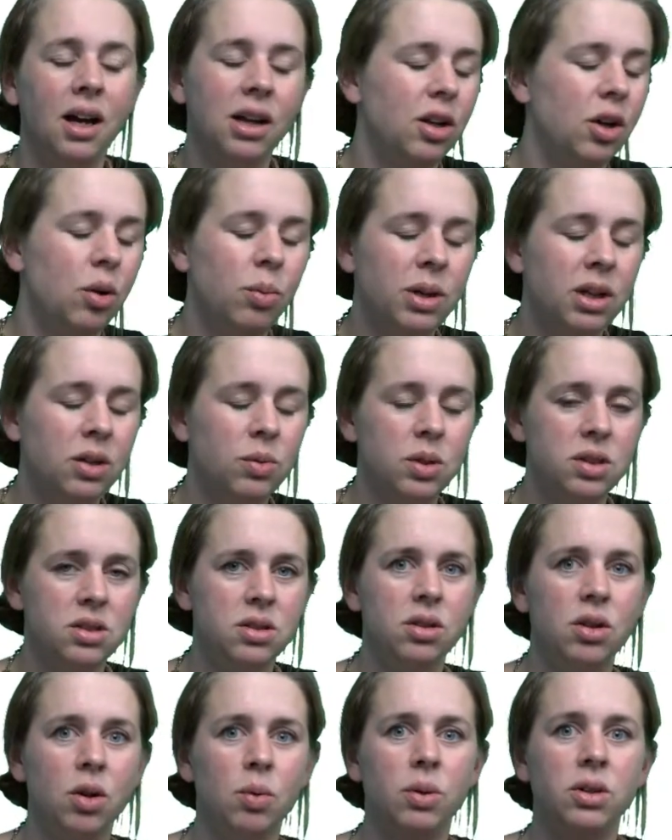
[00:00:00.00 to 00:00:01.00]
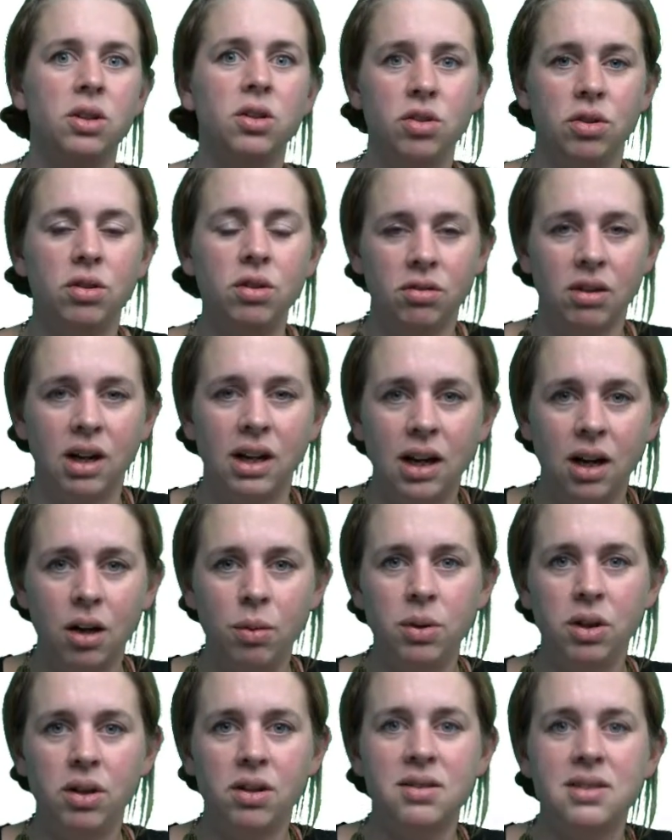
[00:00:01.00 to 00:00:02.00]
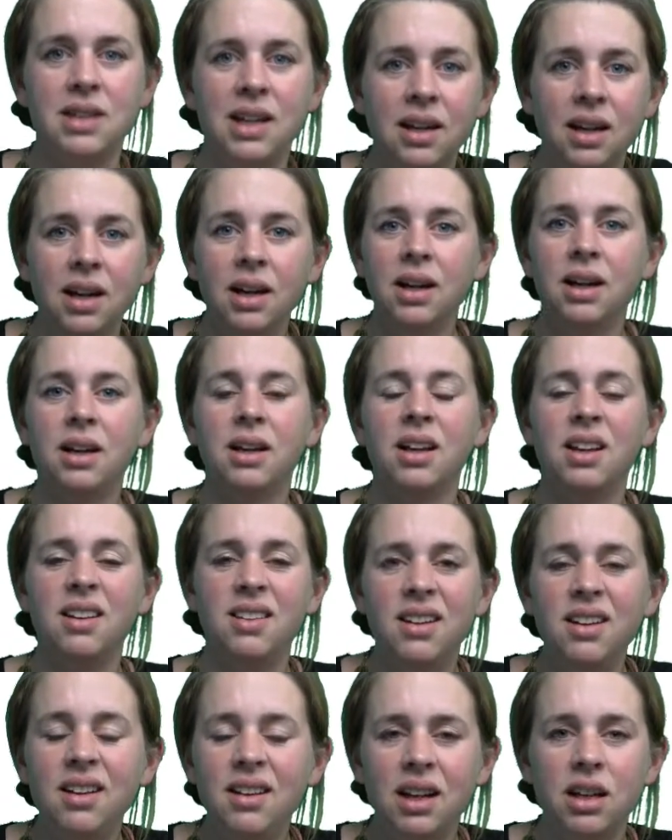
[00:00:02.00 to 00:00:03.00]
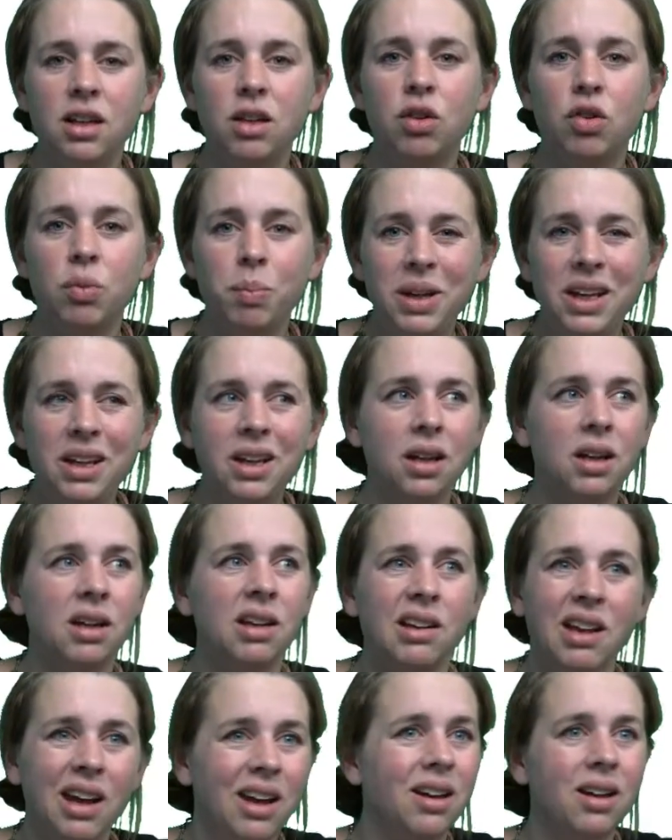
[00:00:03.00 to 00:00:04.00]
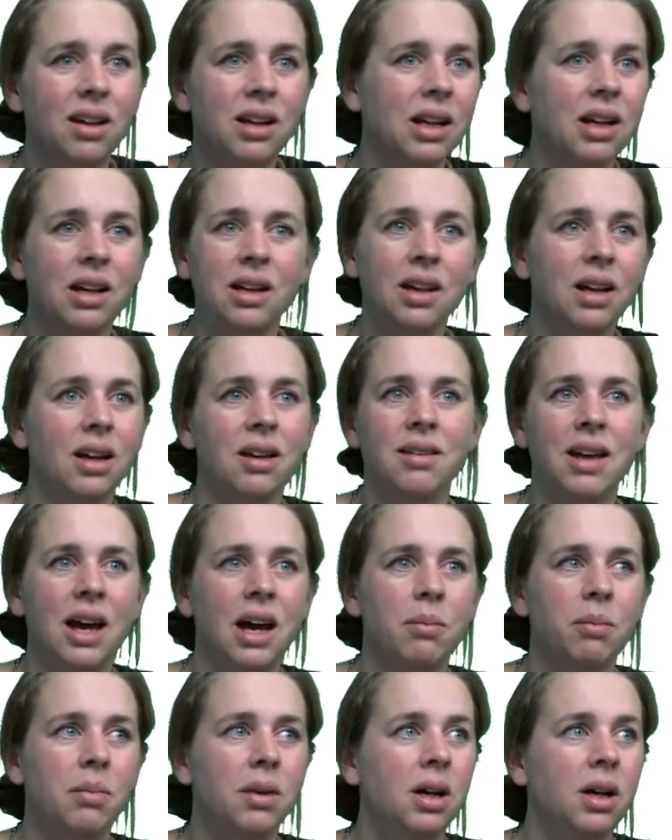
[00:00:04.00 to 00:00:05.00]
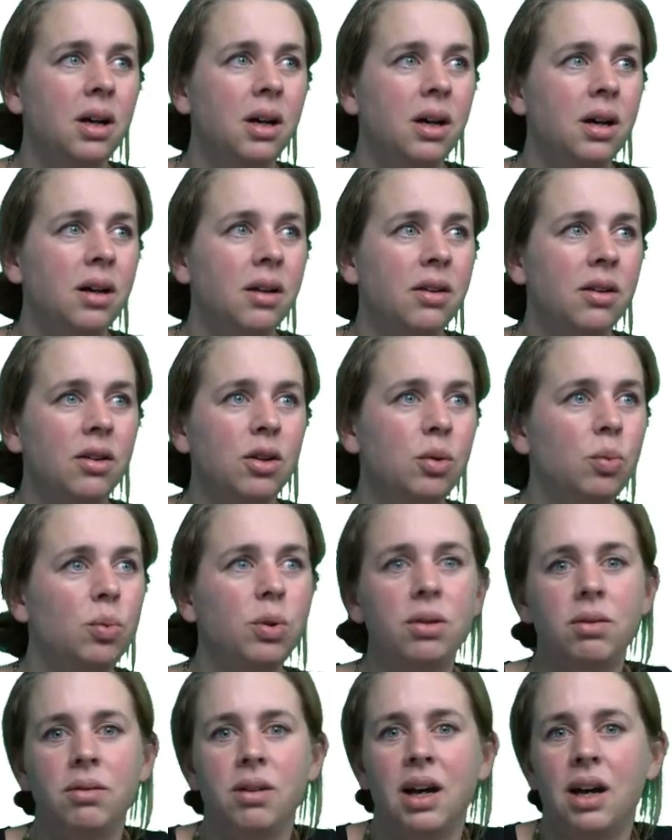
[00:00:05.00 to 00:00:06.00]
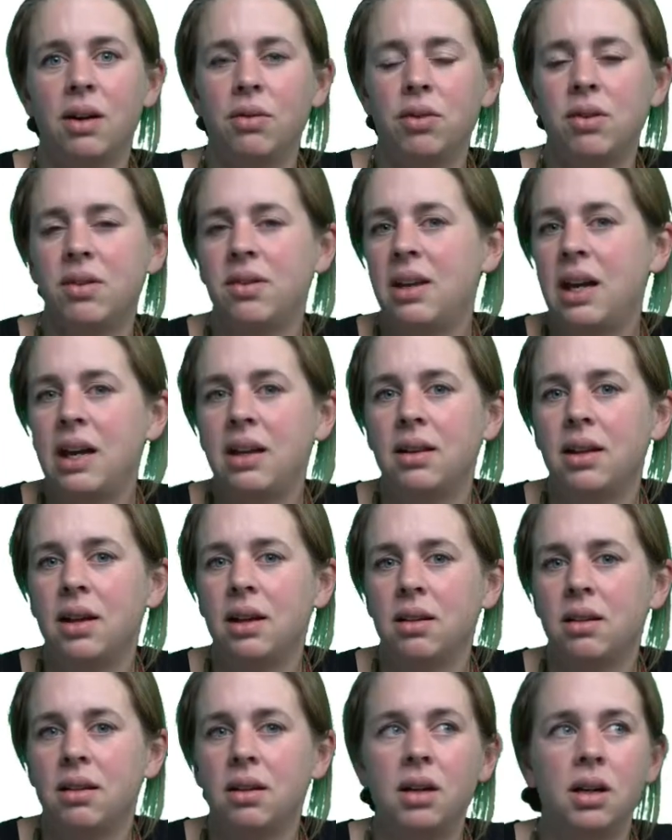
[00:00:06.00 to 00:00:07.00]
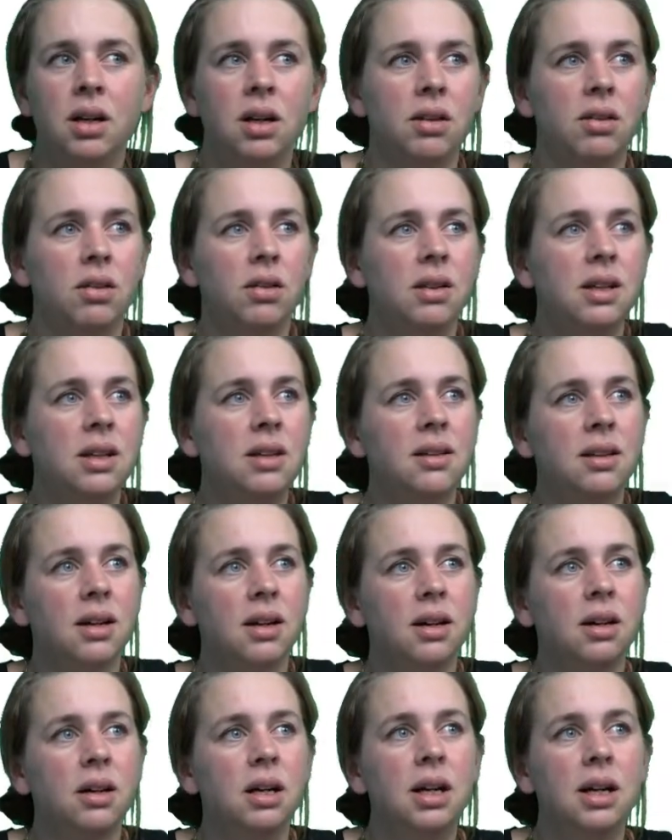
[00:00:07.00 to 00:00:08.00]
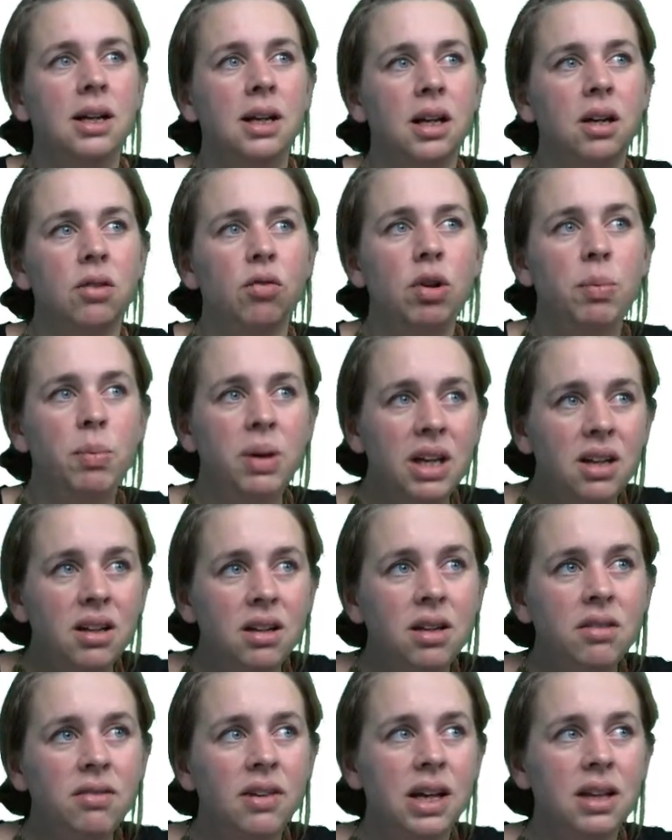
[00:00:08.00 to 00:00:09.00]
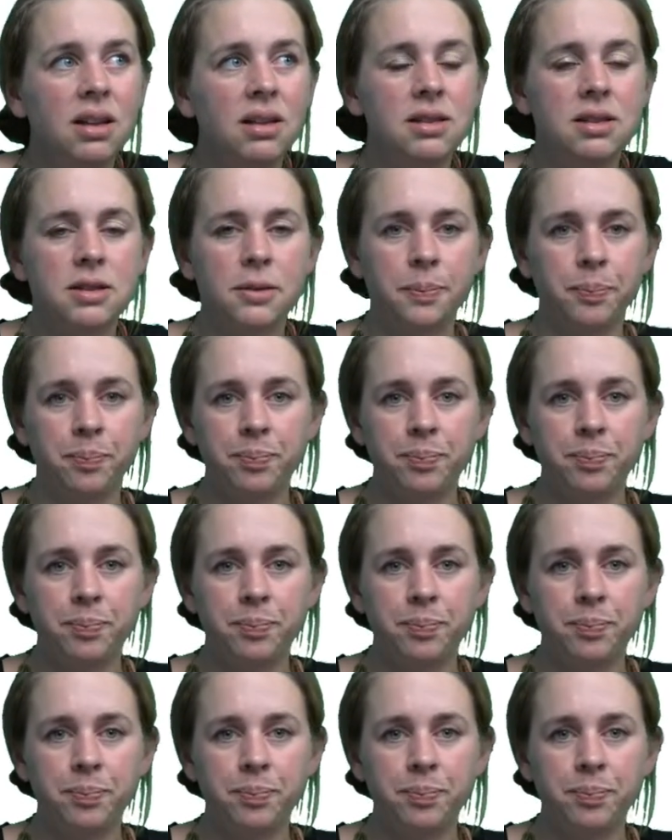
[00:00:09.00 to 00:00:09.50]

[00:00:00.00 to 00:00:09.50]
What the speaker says: Nobody wants to know what you're doing right now because they can see that you're speaking and taking an exam. So you wouldn't have to state that. So these are like repeated events.